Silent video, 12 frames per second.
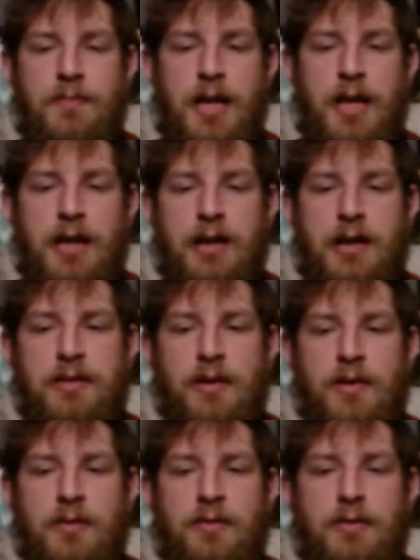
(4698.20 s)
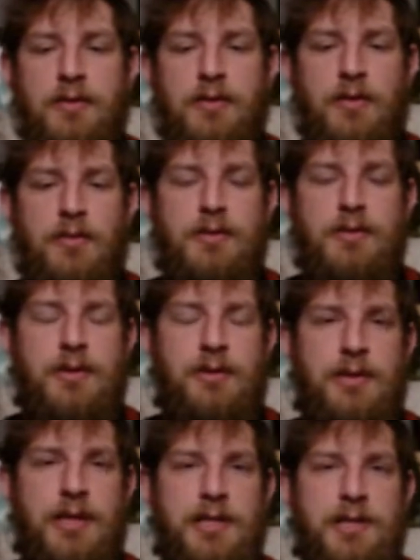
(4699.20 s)
And don't
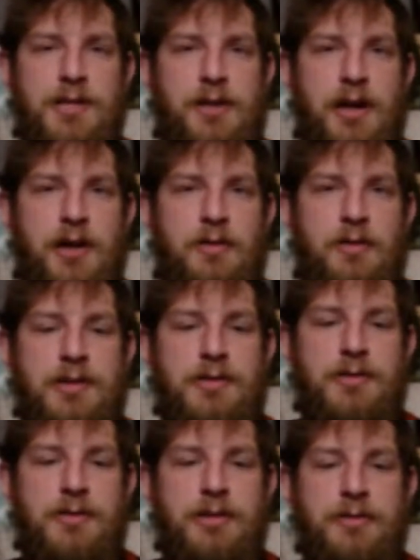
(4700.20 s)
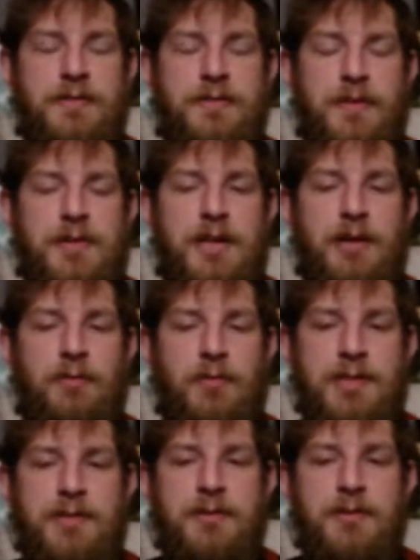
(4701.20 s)
like just try to rustle their jimmies for the sake of
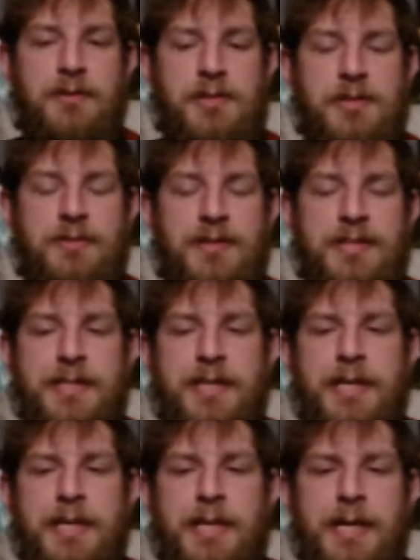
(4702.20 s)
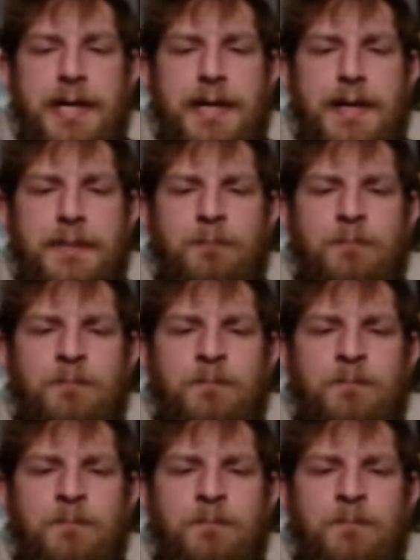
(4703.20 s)
rustling their jimmies. I